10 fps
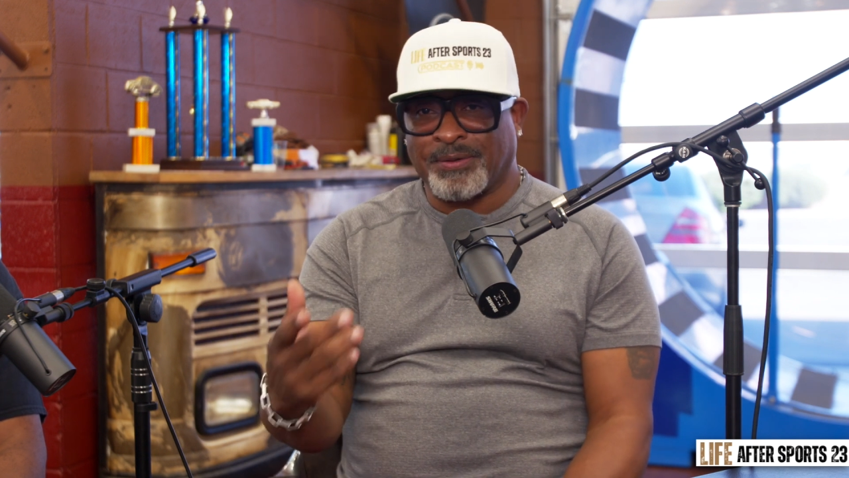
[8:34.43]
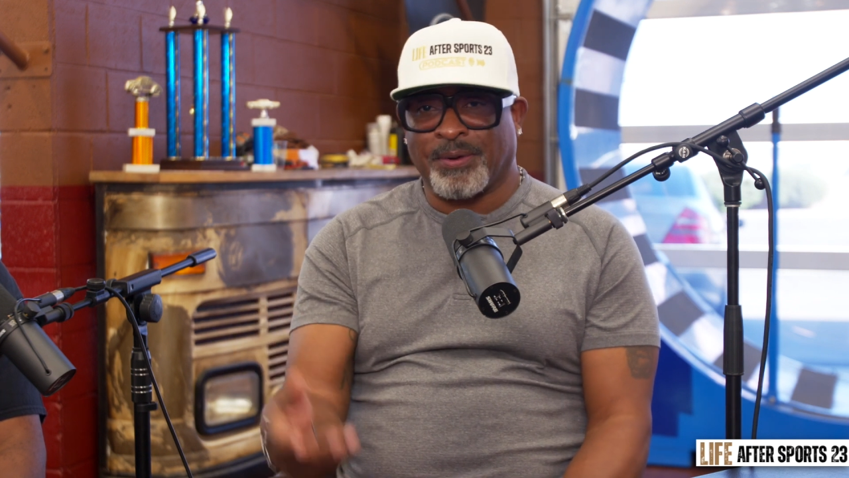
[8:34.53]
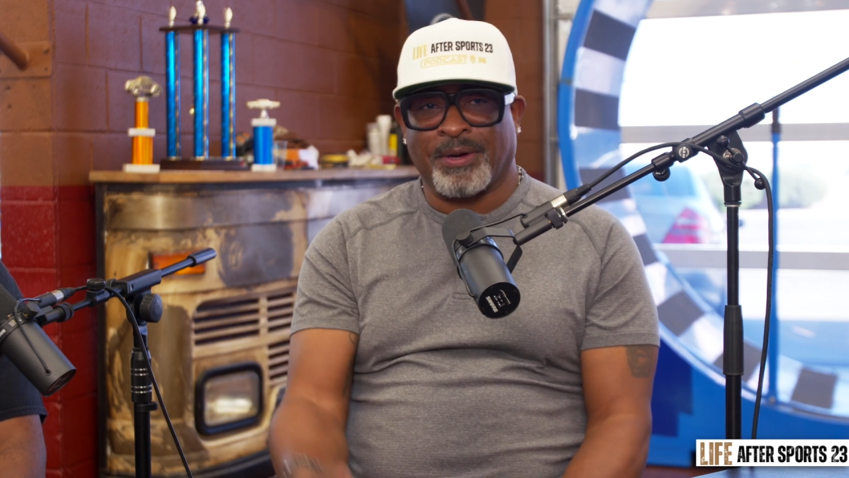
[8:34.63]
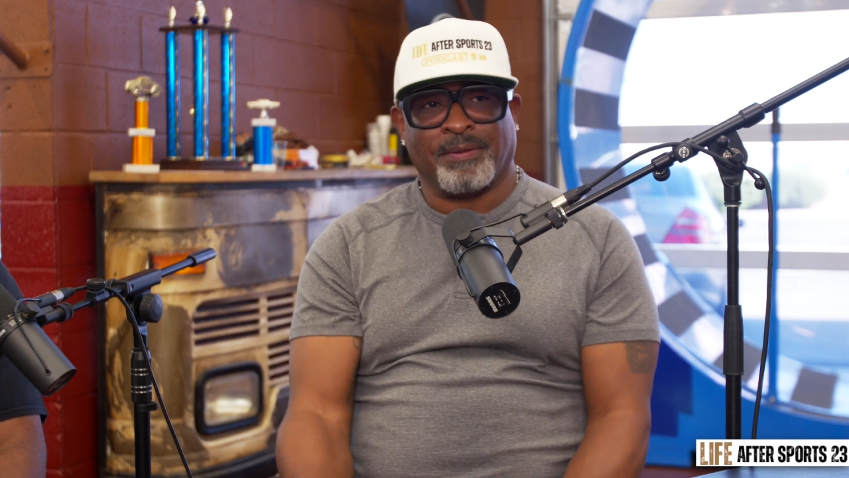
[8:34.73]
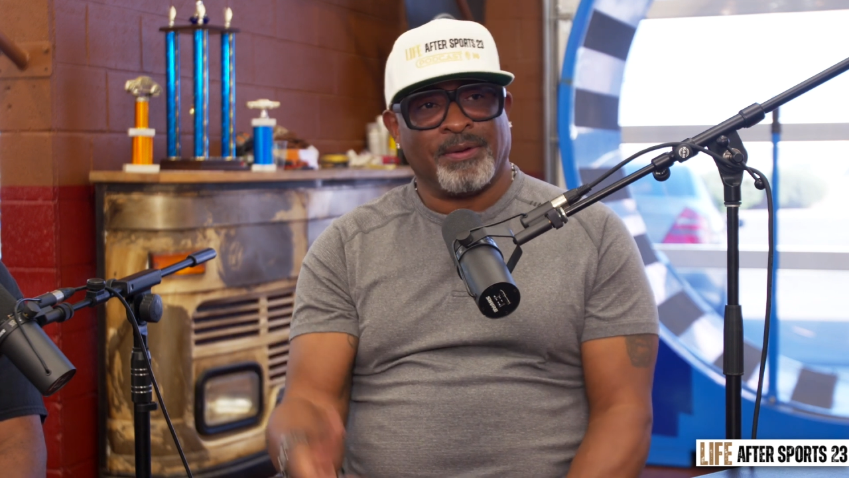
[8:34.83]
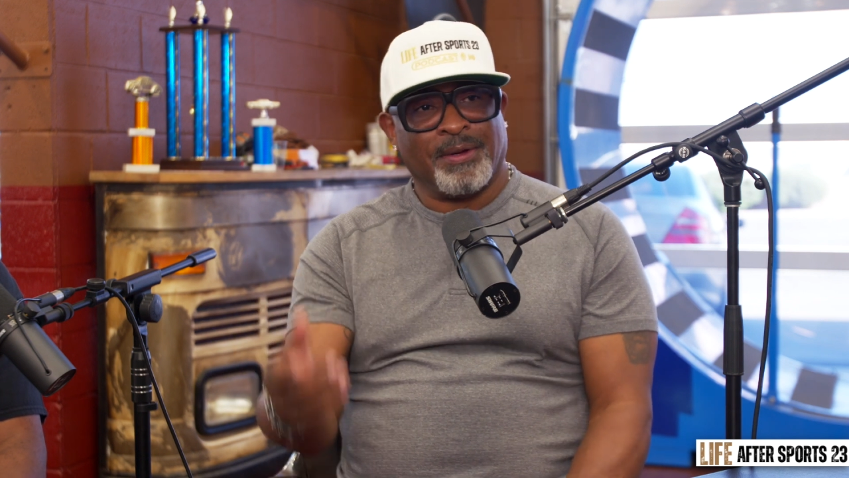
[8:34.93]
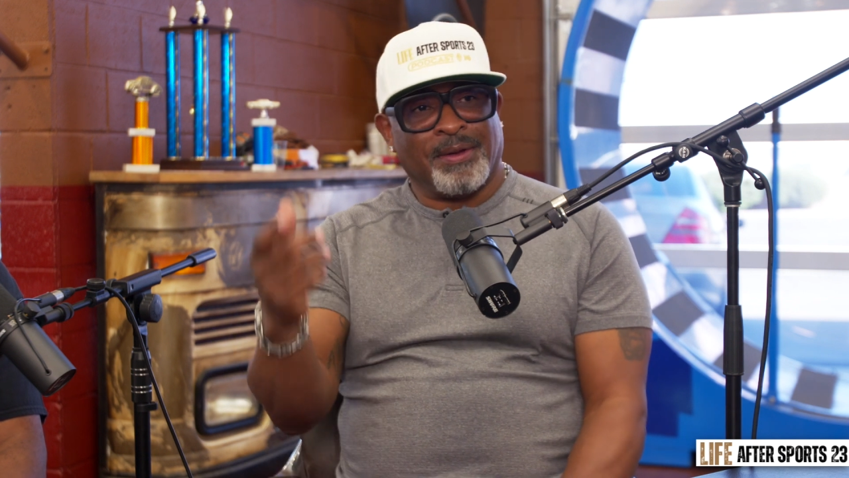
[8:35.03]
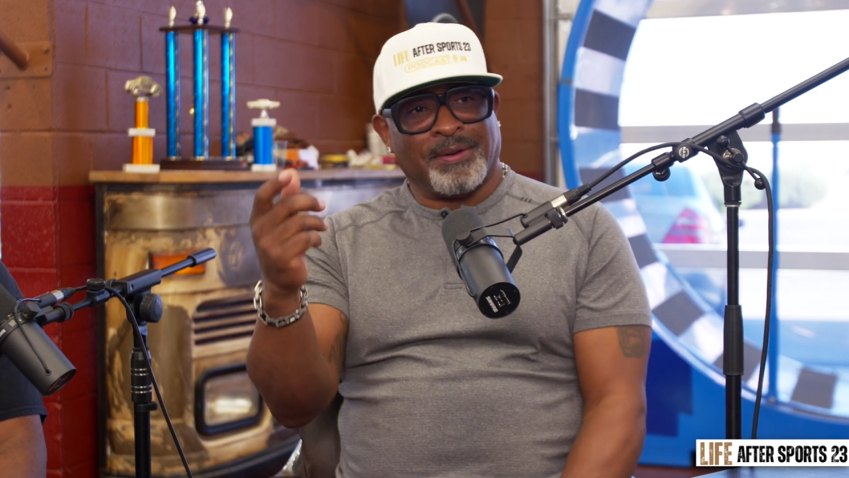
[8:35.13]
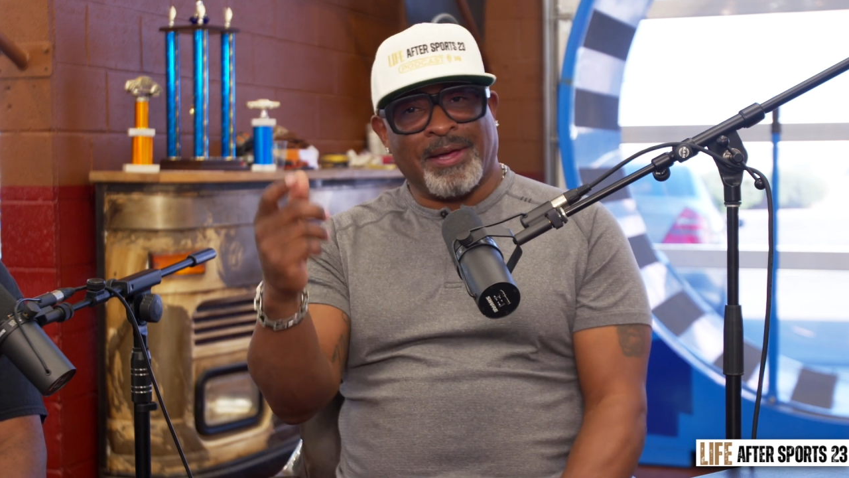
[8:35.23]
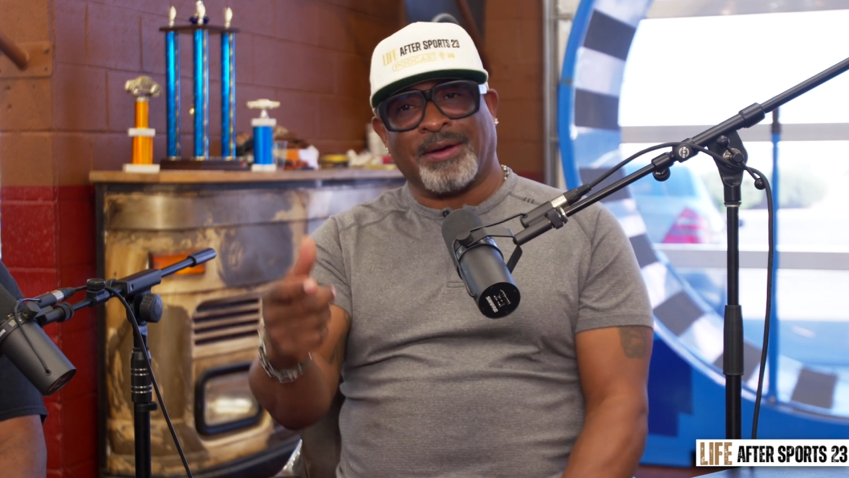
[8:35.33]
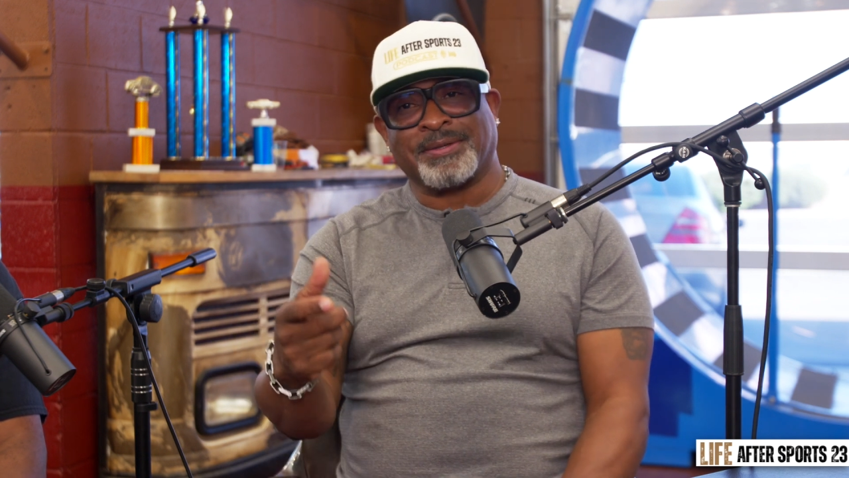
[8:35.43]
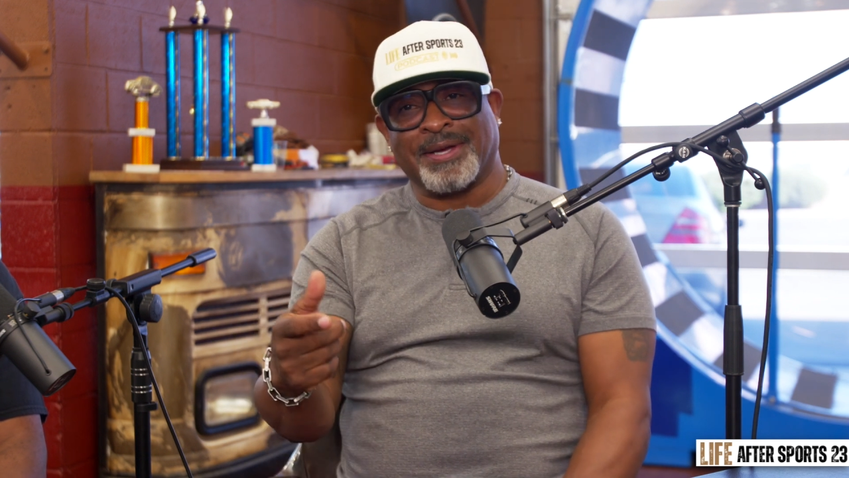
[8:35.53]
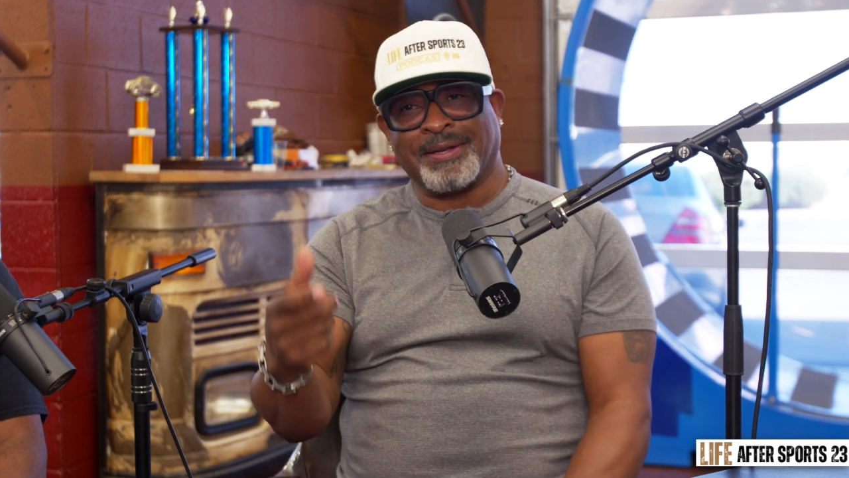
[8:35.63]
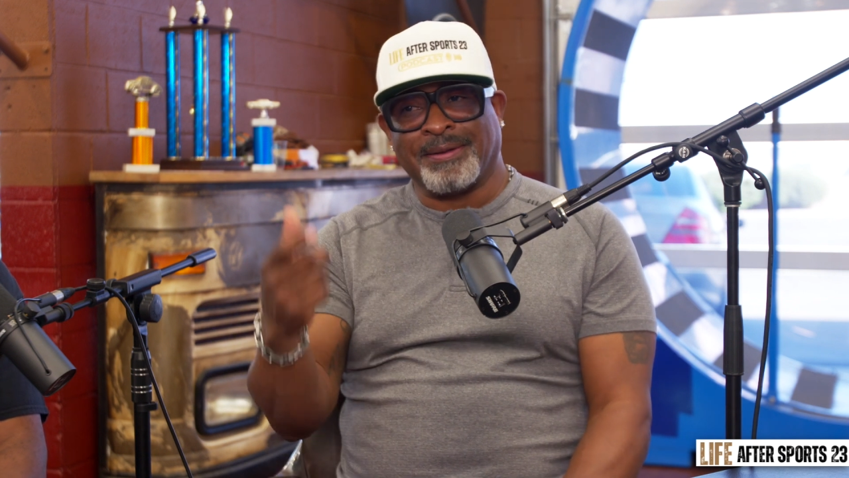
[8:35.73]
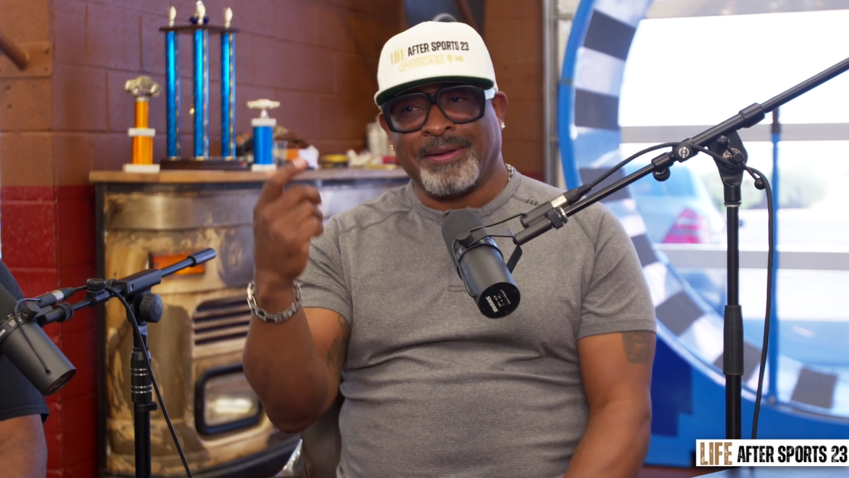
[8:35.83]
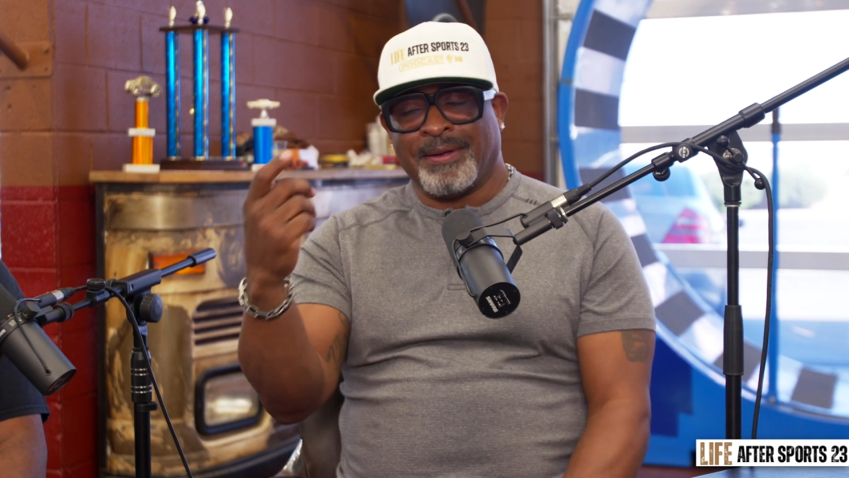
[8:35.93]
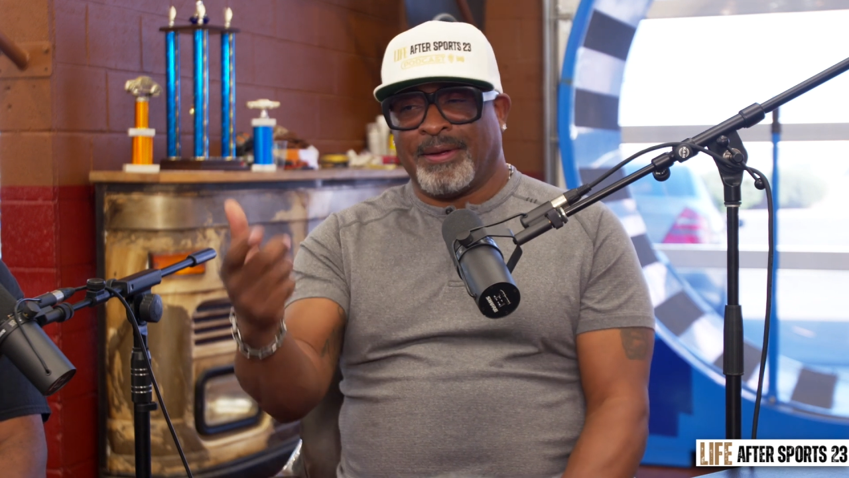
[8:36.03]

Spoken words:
12. Now all of a sudden,